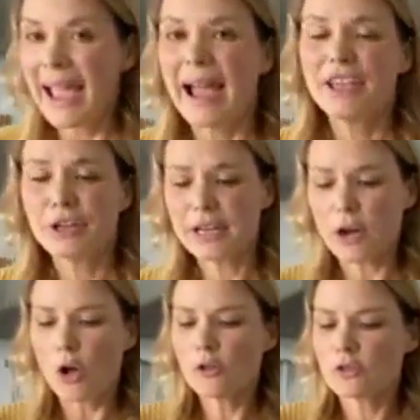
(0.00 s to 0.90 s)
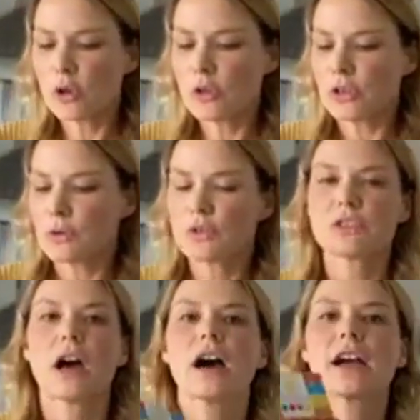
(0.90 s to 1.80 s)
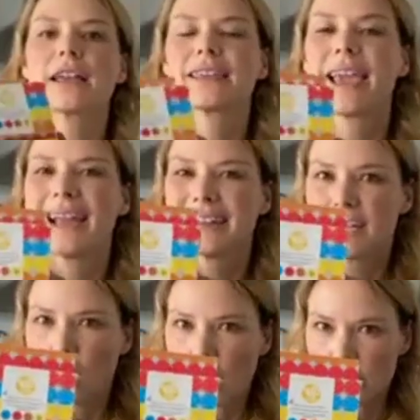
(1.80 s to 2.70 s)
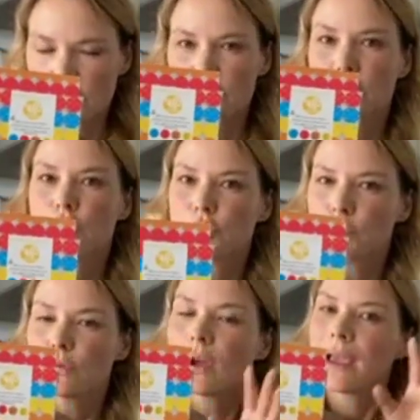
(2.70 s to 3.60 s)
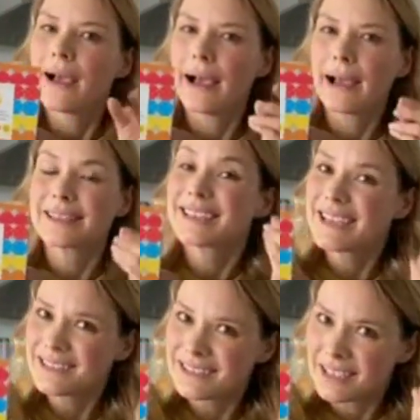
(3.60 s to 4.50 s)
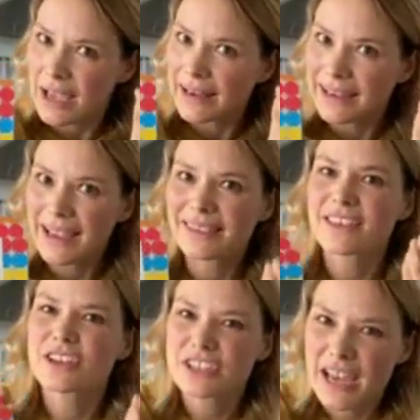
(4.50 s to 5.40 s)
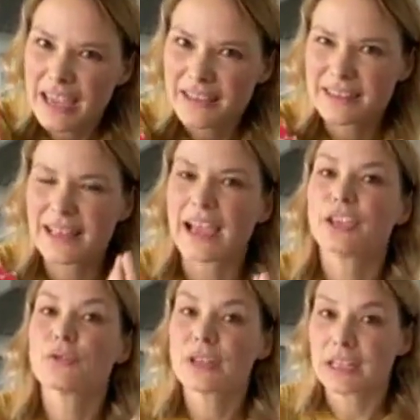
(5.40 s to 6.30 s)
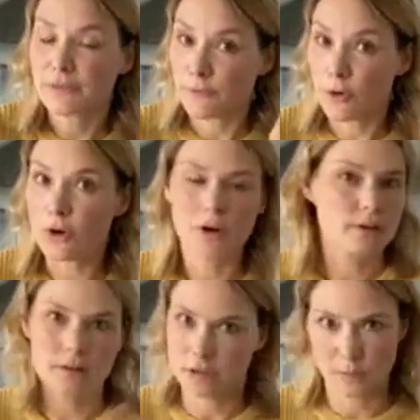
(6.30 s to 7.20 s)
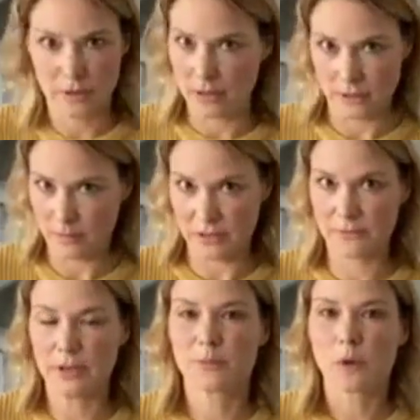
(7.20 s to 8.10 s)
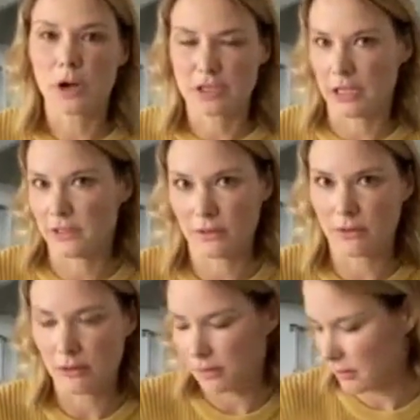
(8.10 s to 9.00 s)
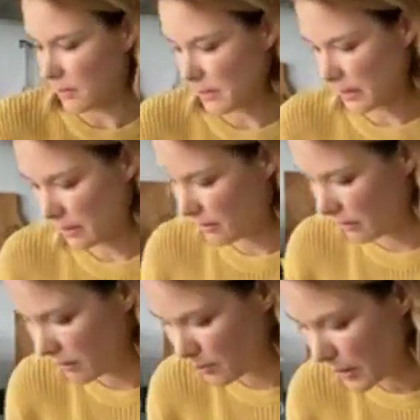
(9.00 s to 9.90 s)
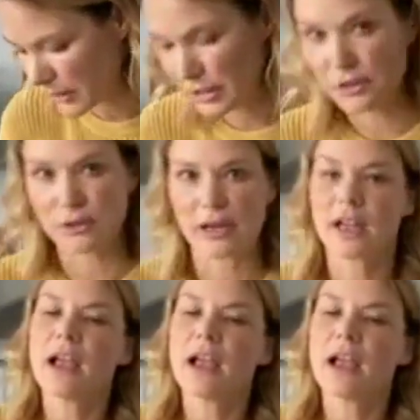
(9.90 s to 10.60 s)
And you can also use our candy colors to tint and get the shades that you need for a specific project or something in particular.